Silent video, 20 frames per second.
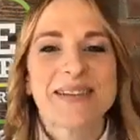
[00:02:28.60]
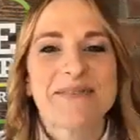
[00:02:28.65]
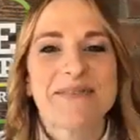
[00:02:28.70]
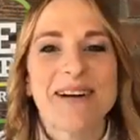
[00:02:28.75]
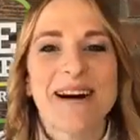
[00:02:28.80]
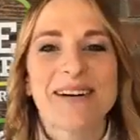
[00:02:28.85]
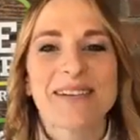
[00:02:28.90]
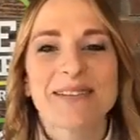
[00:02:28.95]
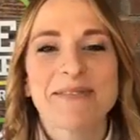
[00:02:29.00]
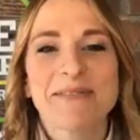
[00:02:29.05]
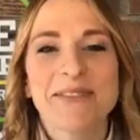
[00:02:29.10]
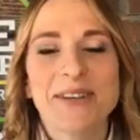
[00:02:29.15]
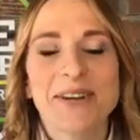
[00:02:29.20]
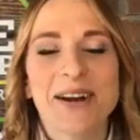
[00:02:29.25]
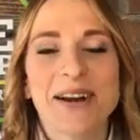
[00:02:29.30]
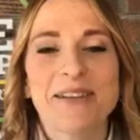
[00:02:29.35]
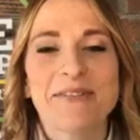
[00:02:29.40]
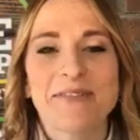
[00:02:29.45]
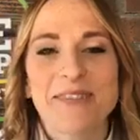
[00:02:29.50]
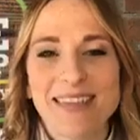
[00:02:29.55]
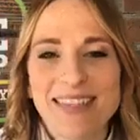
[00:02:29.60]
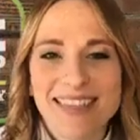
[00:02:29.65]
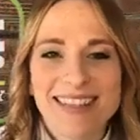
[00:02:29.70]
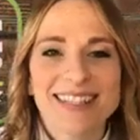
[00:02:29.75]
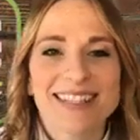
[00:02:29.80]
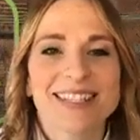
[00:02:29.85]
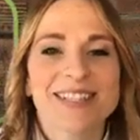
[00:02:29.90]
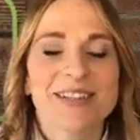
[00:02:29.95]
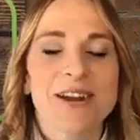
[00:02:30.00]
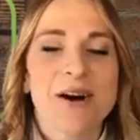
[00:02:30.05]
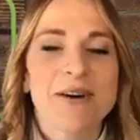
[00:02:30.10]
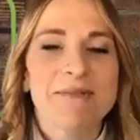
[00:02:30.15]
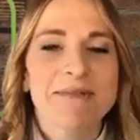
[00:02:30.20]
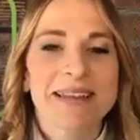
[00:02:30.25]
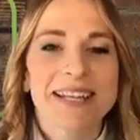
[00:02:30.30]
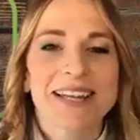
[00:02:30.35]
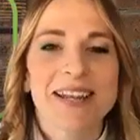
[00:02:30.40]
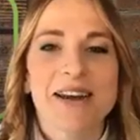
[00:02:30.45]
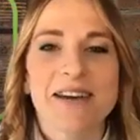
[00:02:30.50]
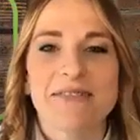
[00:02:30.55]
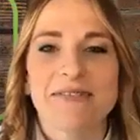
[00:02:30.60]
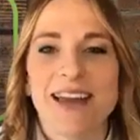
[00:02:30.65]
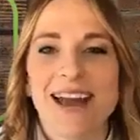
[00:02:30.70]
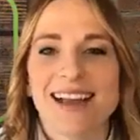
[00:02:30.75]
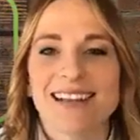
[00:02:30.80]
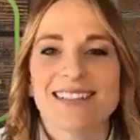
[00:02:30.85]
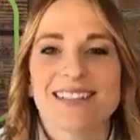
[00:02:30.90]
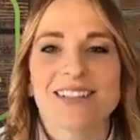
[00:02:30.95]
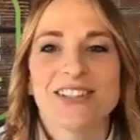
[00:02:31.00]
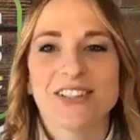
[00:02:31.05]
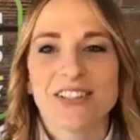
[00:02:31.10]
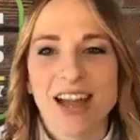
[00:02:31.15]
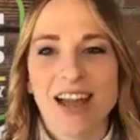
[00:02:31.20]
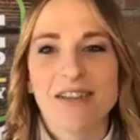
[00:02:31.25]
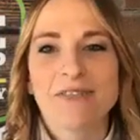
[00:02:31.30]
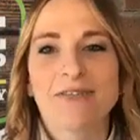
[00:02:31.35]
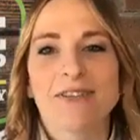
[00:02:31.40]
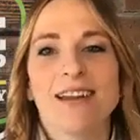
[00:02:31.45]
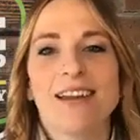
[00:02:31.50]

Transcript: welcome to our fifth installment of Ask a Chef,